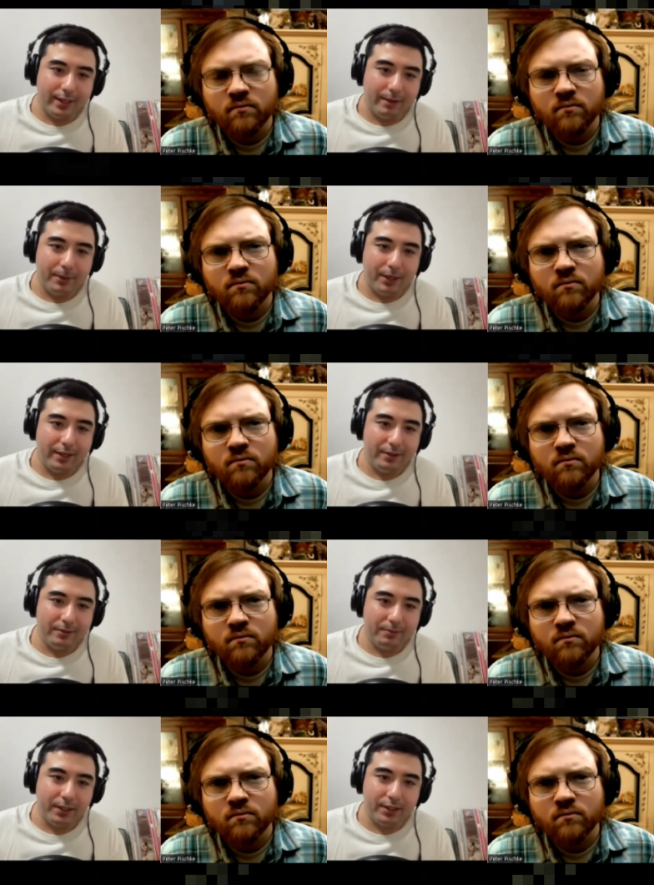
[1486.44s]
Speaker 1: to get by
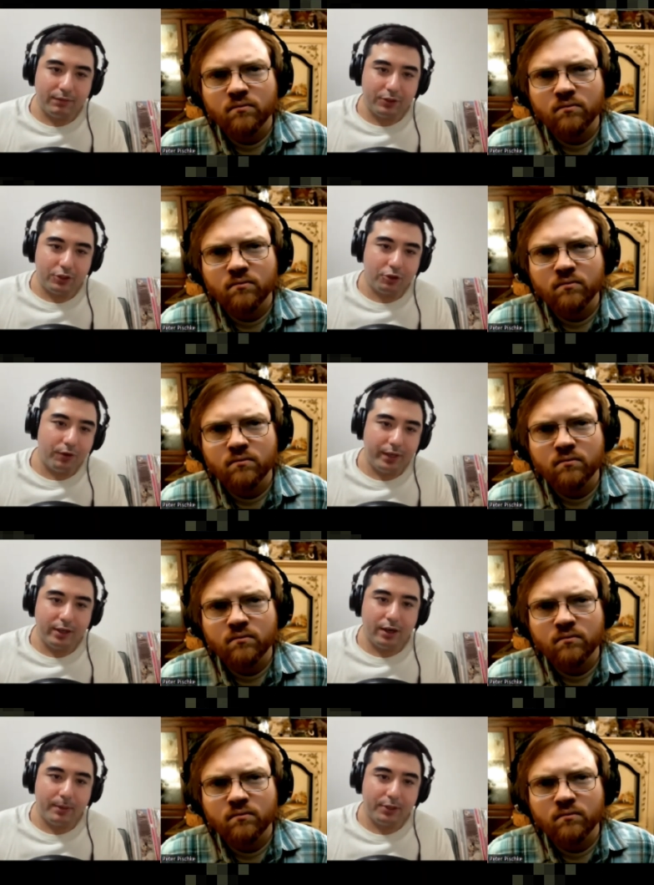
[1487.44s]
because of like just current
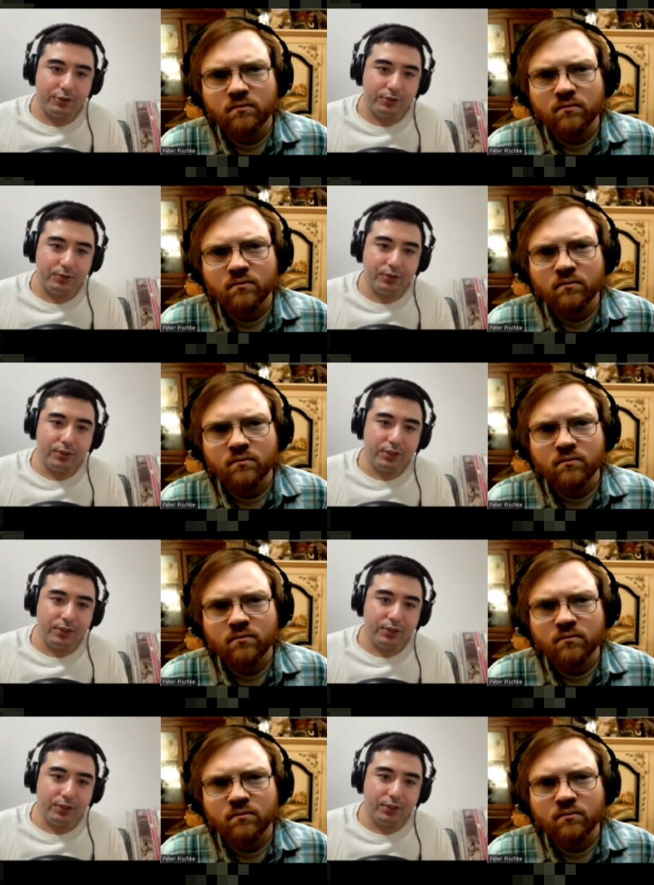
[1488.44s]
economic issues.